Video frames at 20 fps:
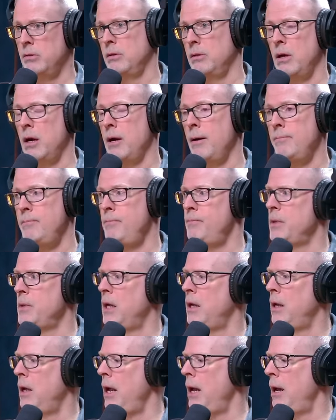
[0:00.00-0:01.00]

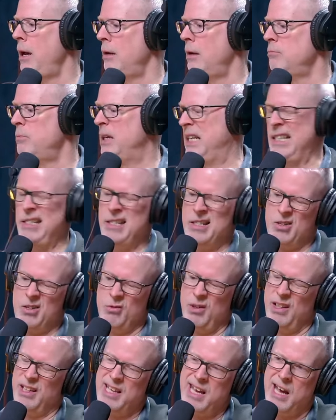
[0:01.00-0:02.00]
But it doesn't
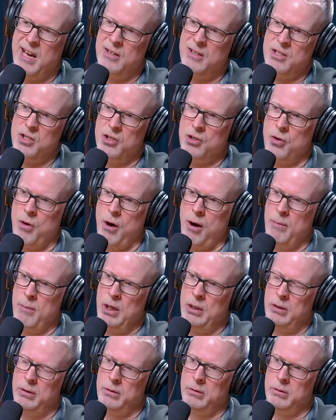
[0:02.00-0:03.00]
really count as a trauma.
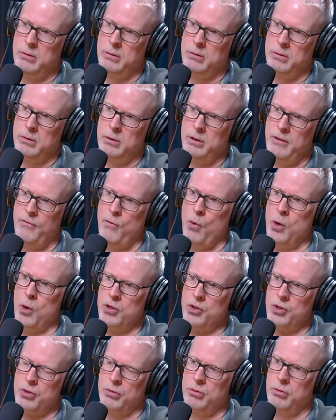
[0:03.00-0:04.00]

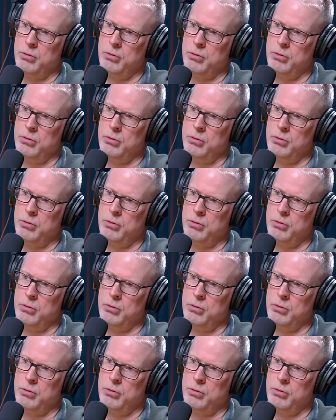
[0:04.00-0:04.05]
Divorce.